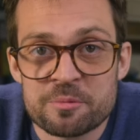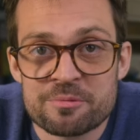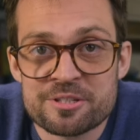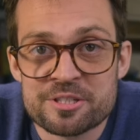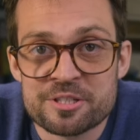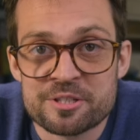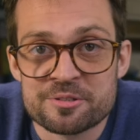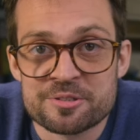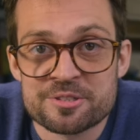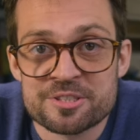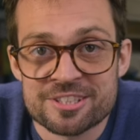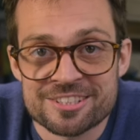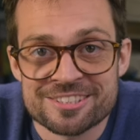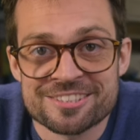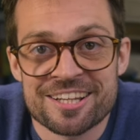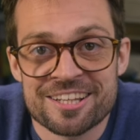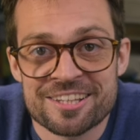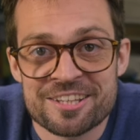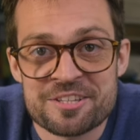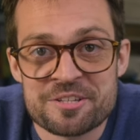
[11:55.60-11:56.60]
produce, just
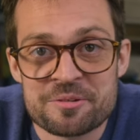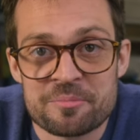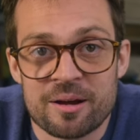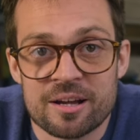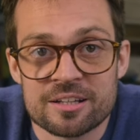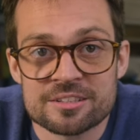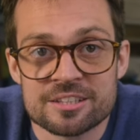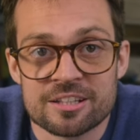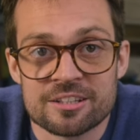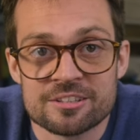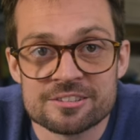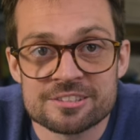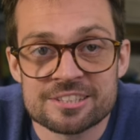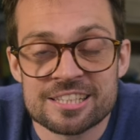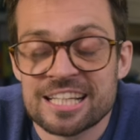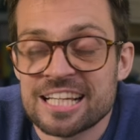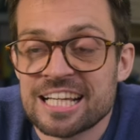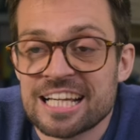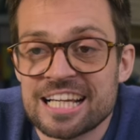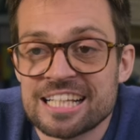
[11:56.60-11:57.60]
like the tomatoes,
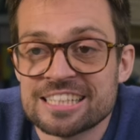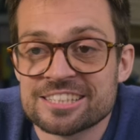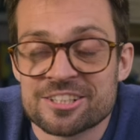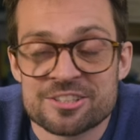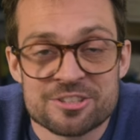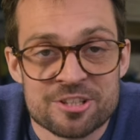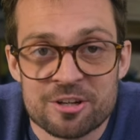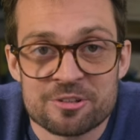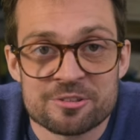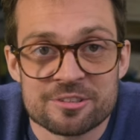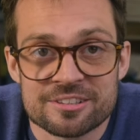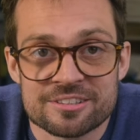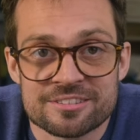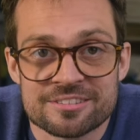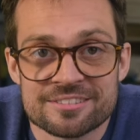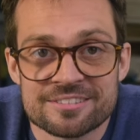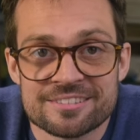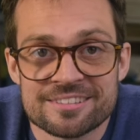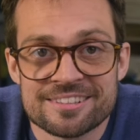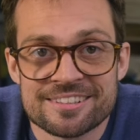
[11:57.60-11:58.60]
is a total
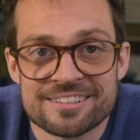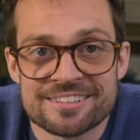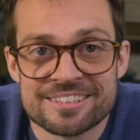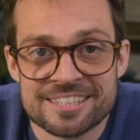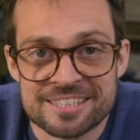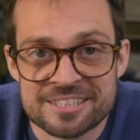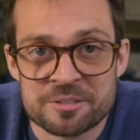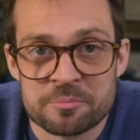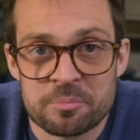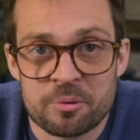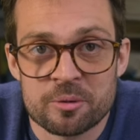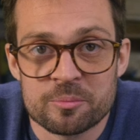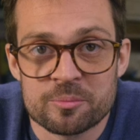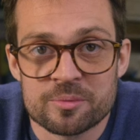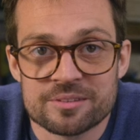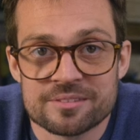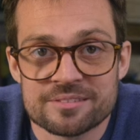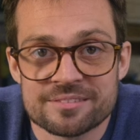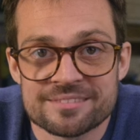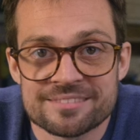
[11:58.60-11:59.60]

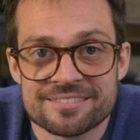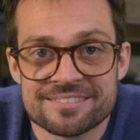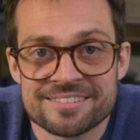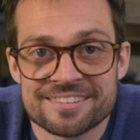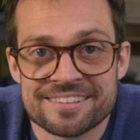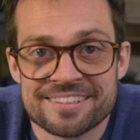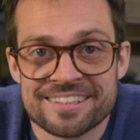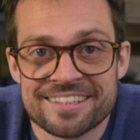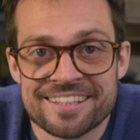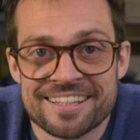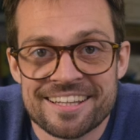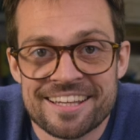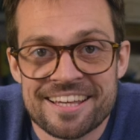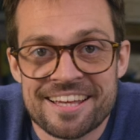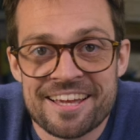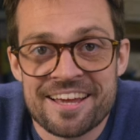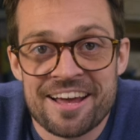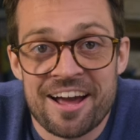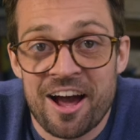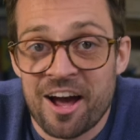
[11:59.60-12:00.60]
disappointment.
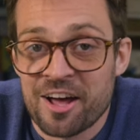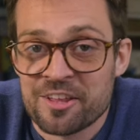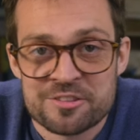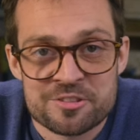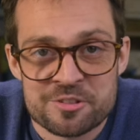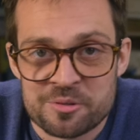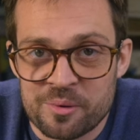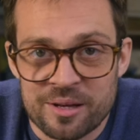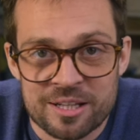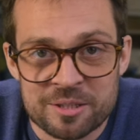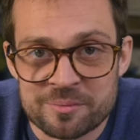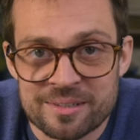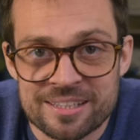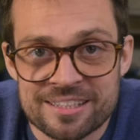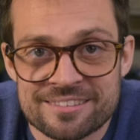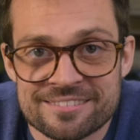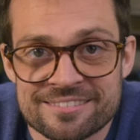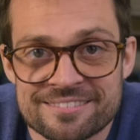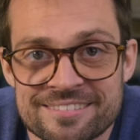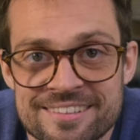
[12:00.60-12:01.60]
Underwhelming.
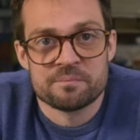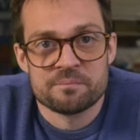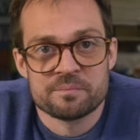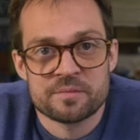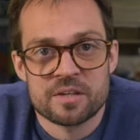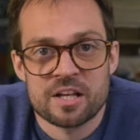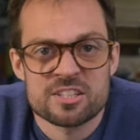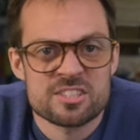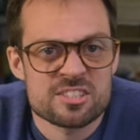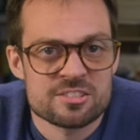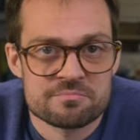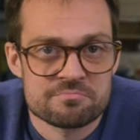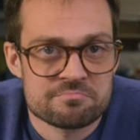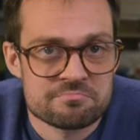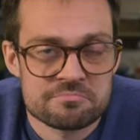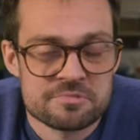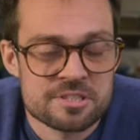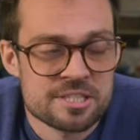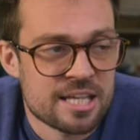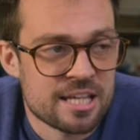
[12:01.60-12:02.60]
I'll just
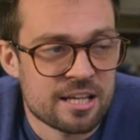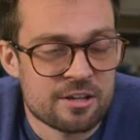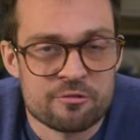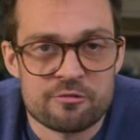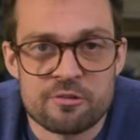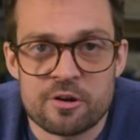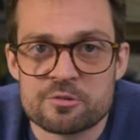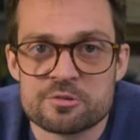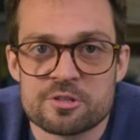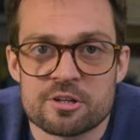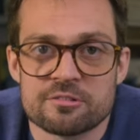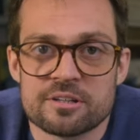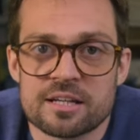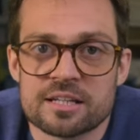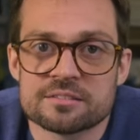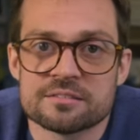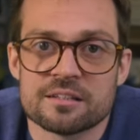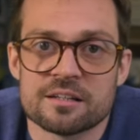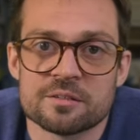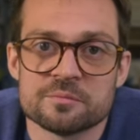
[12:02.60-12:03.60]
take a photo
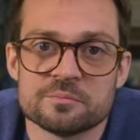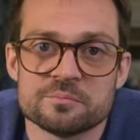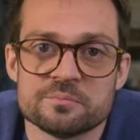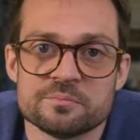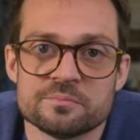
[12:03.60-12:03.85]
next time.